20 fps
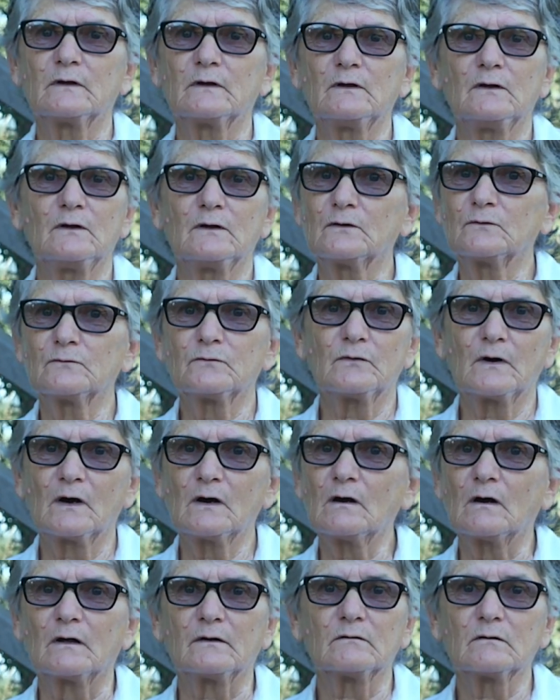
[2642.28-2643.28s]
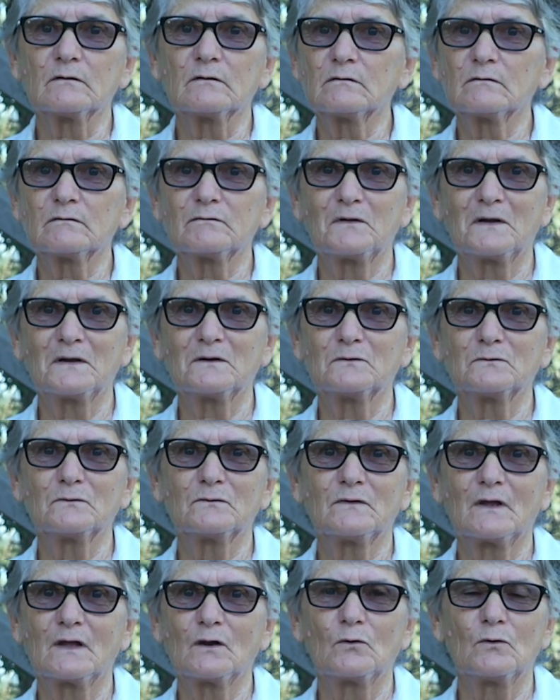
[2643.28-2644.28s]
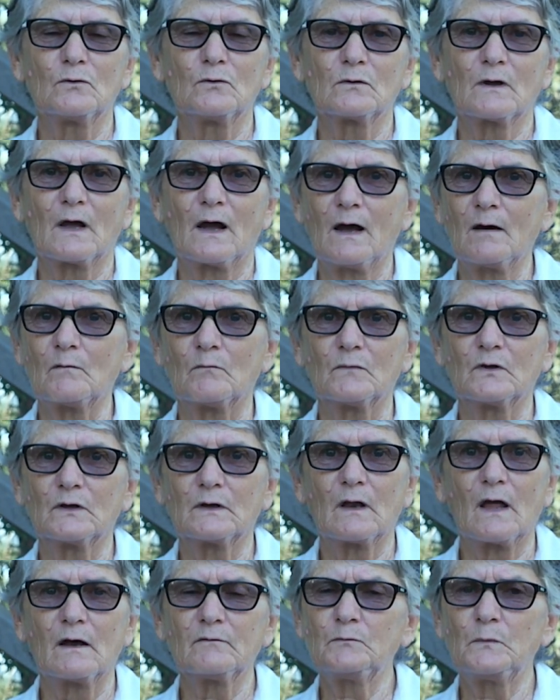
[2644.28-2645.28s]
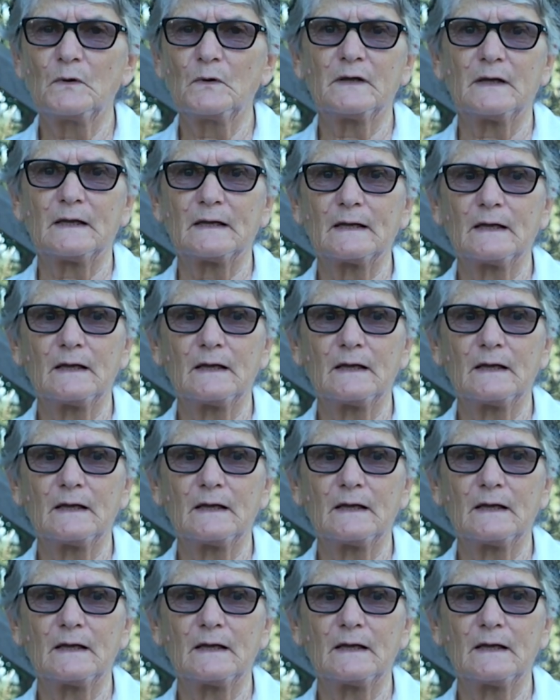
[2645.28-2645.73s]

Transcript: that you can find. They'll all come and love being